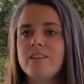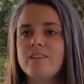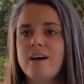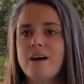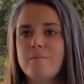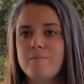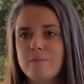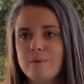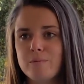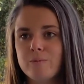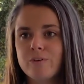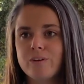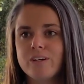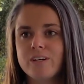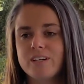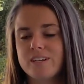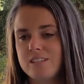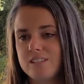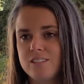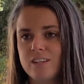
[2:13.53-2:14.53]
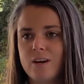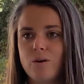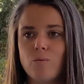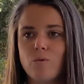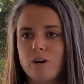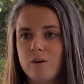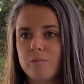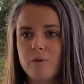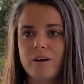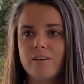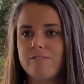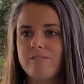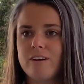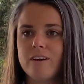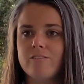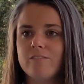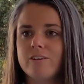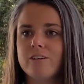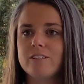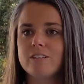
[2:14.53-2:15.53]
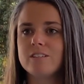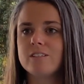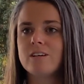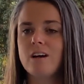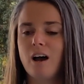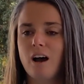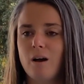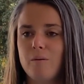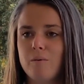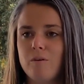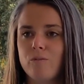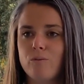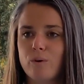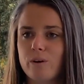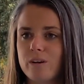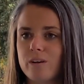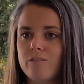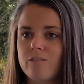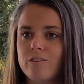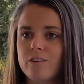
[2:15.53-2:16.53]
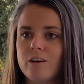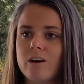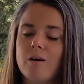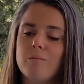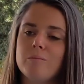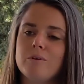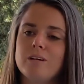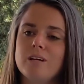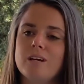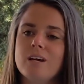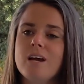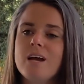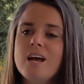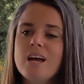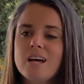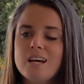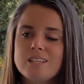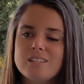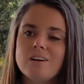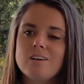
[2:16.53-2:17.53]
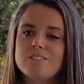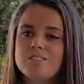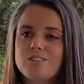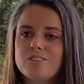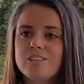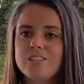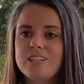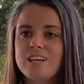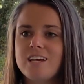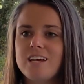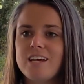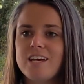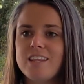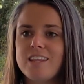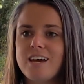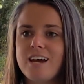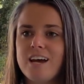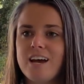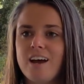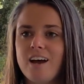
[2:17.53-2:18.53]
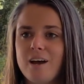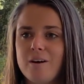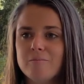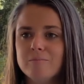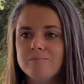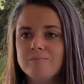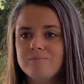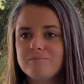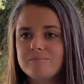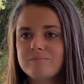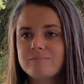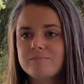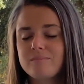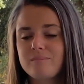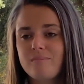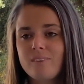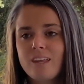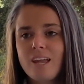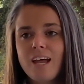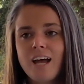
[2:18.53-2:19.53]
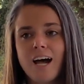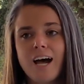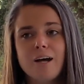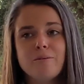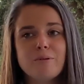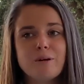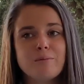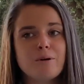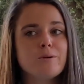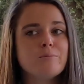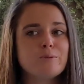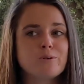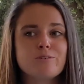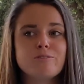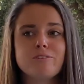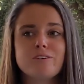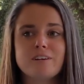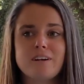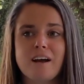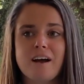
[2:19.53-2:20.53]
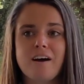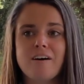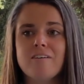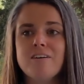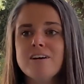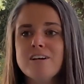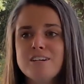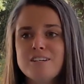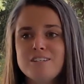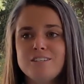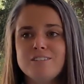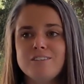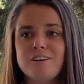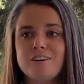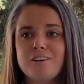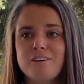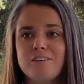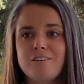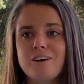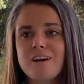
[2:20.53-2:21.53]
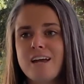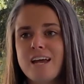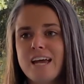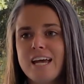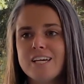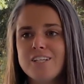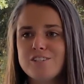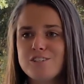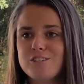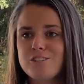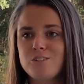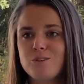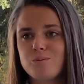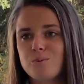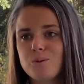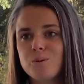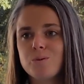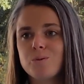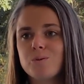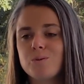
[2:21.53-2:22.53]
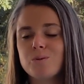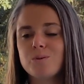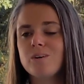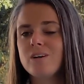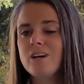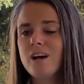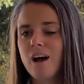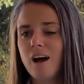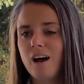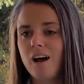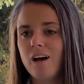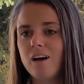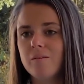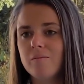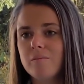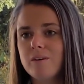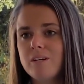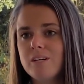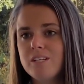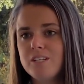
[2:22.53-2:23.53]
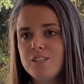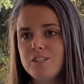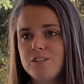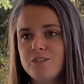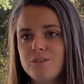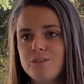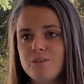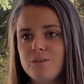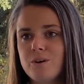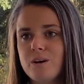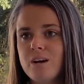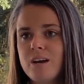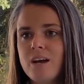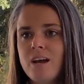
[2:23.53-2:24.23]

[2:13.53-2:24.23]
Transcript: that memory is like one of my favorites of working for the company. It's also the day that I met my boyfriend now. So it's just super cool to